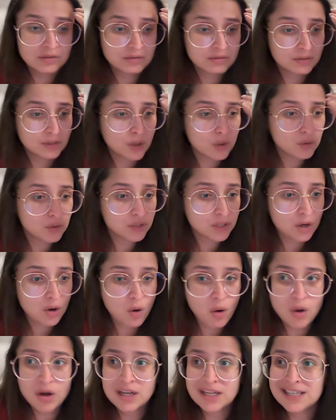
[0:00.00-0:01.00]
close the
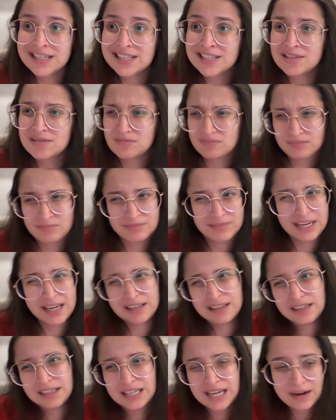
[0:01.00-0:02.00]
call in.
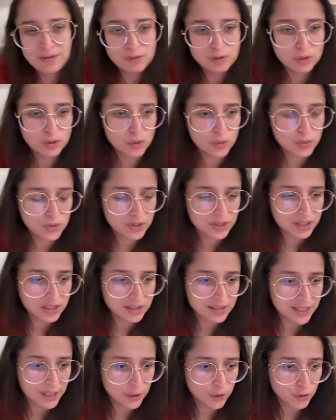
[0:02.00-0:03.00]
Technically, I have to close this
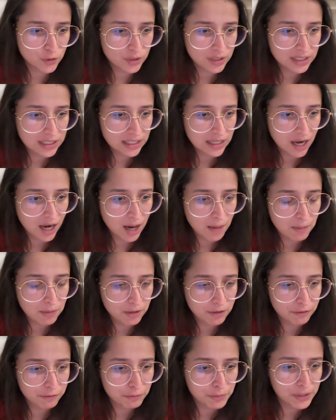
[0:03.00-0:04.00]
session in a couple
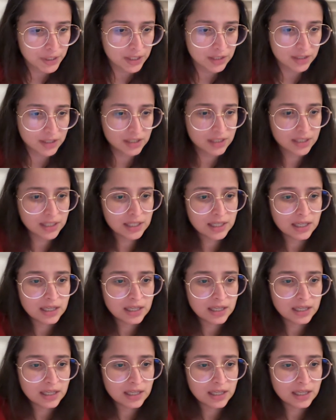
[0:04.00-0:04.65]
of minutes.